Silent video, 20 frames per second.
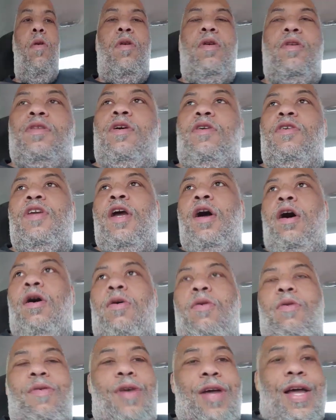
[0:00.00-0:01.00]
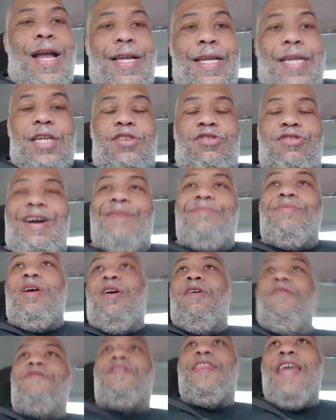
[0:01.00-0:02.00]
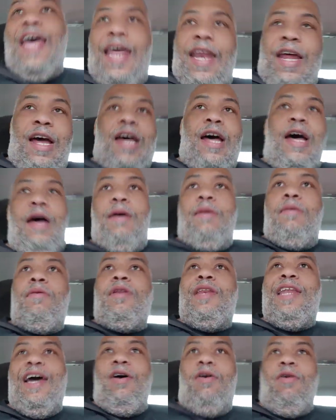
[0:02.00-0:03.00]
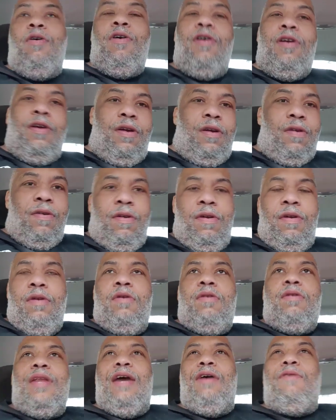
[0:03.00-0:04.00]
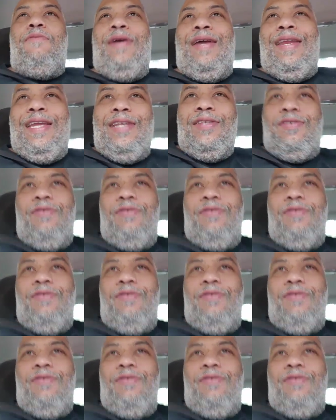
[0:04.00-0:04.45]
So yo, I just dropped off that uh that order, that Wendy's